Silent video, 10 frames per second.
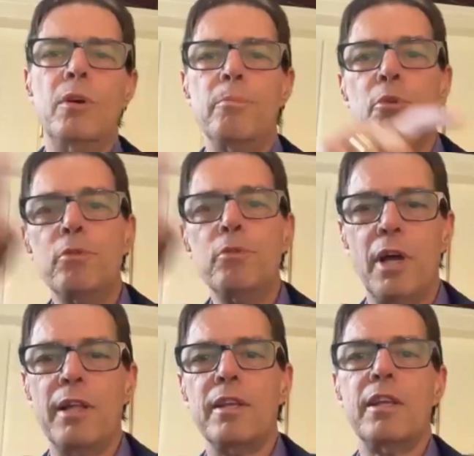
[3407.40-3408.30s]
to move to
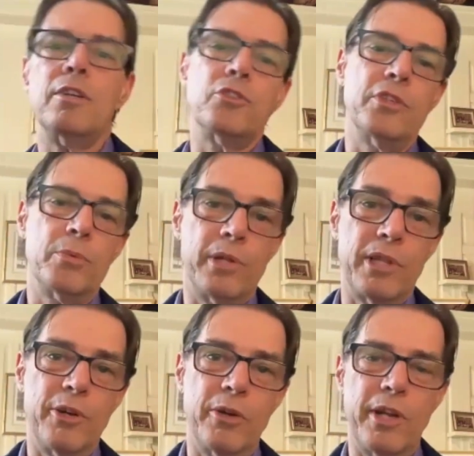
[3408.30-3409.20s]
other countries where they
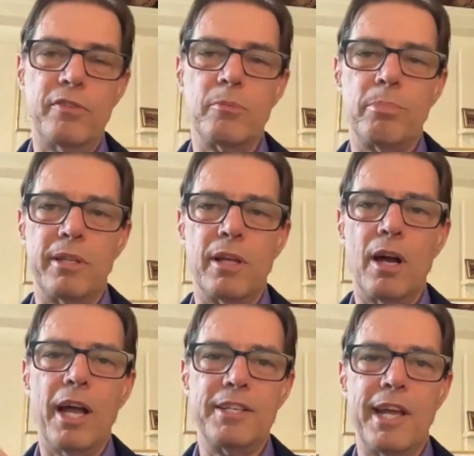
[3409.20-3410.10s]
don't have to pay the
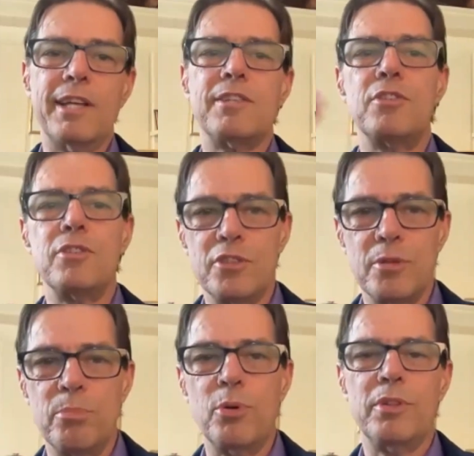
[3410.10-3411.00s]
high taxes to
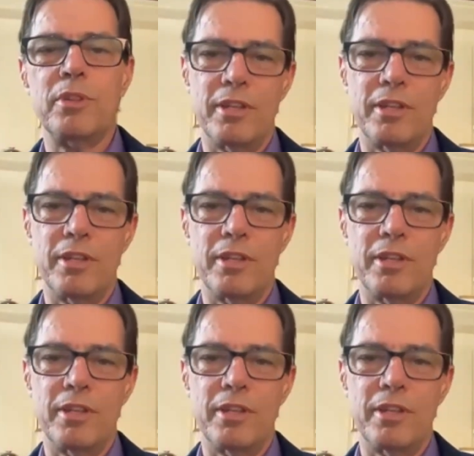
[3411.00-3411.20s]
support